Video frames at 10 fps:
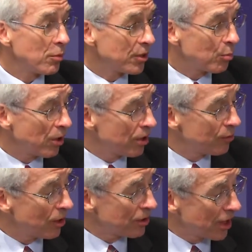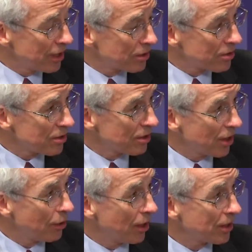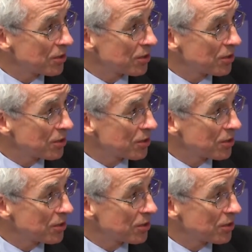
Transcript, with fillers: on the part of Al Qaeda's hierarchy,